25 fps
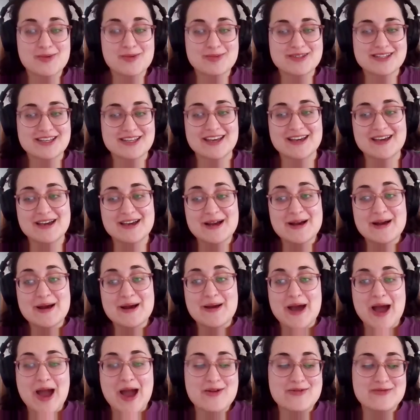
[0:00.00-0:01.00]
hope to
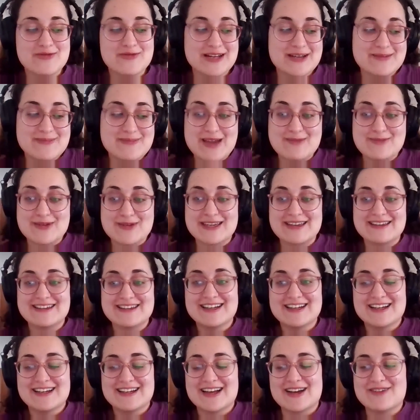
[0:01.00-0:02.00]
hopefully
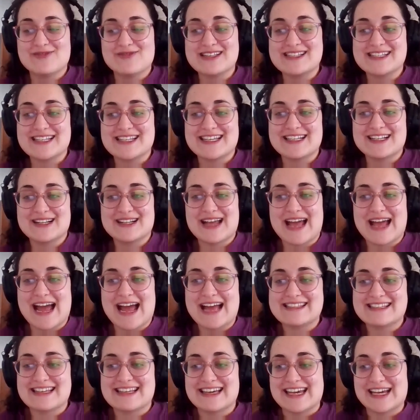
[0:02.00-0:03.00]
maybe visit
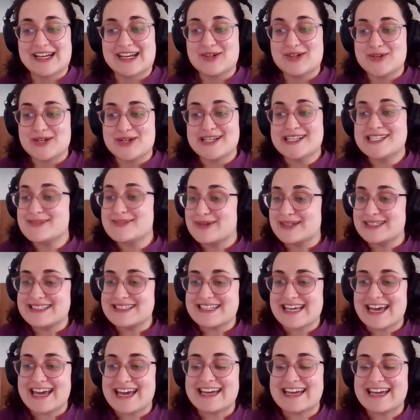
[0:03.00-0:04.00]
Eda in Greece
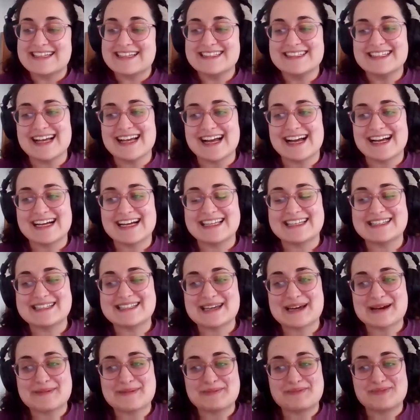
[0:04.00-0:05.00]
one day,
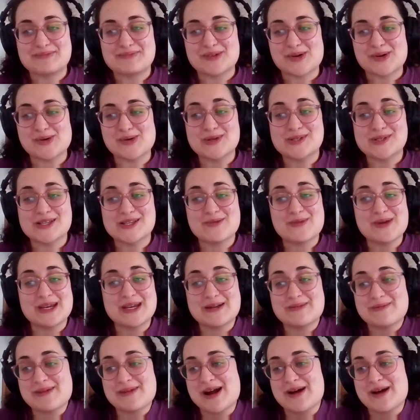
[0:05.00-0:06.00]
and also
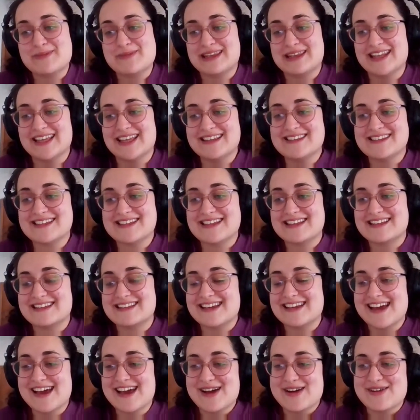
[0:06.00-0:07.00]
we could meet up in
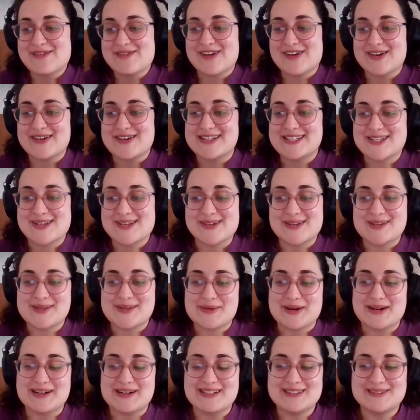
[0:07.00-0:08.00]
London very soon
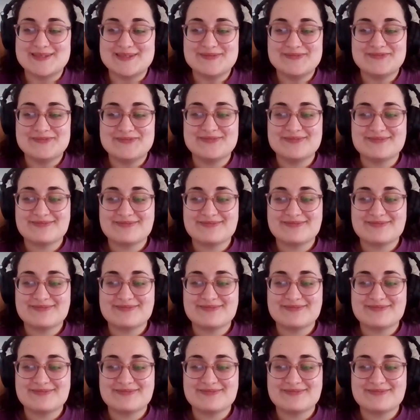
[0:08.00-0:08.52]
as well.